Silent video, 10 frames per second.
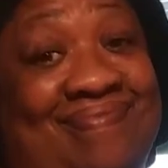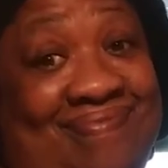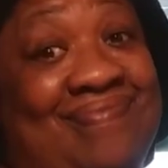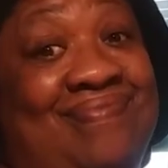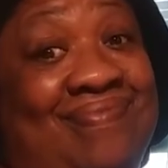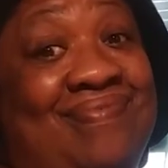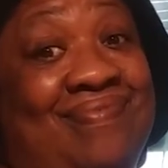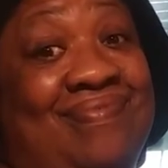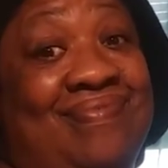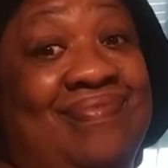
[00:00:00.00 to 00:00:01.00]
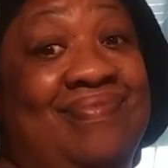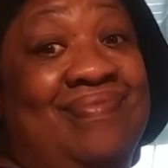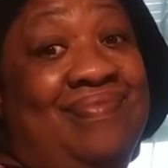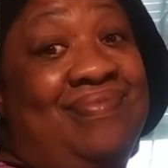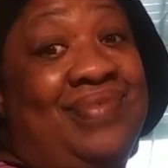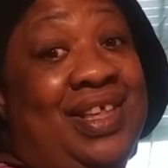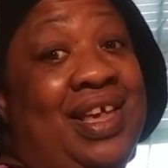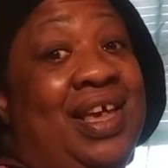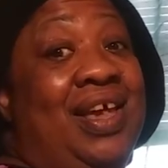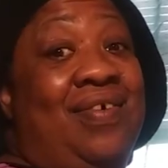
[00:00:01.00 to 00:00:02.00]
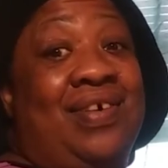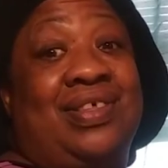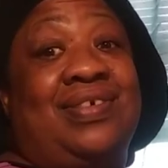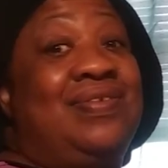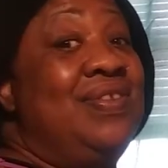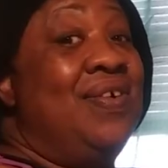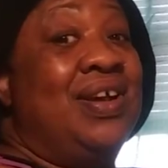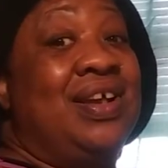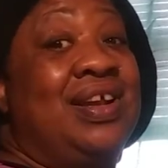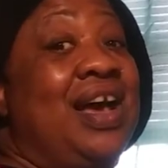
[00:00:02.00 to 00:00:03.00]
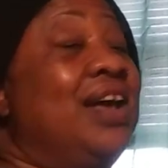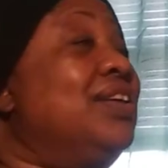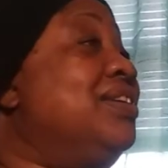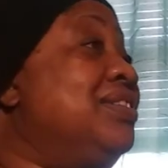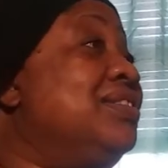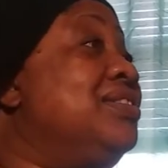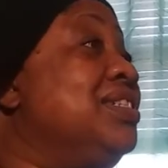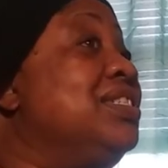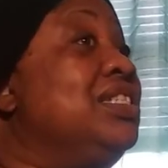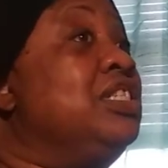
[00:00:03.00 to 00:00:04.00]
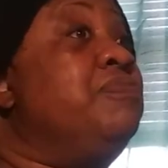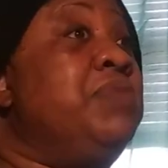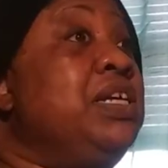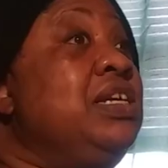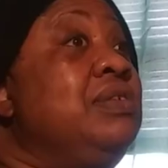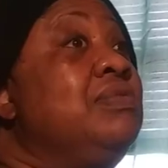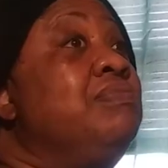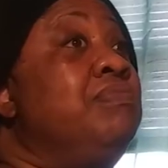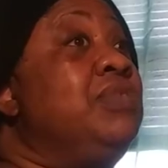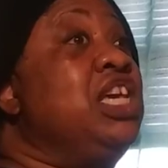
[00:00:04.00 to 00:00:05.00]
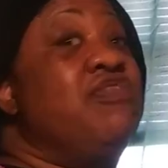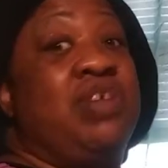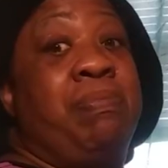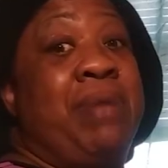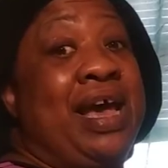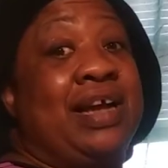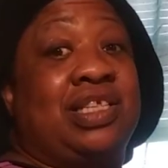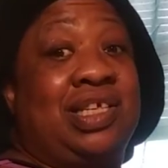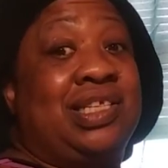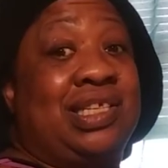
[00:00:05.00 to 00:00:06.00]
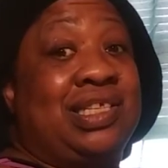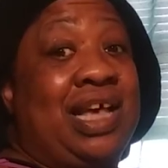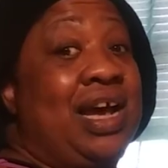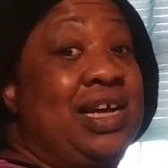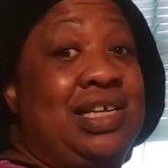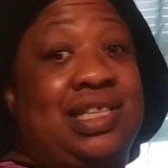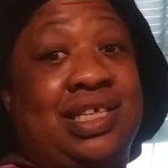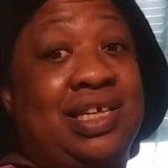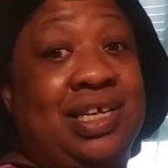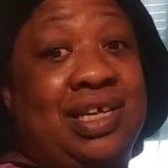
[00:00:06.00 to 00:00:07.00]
Mm-hmm. Whether you know it or not, this is me giving back to society.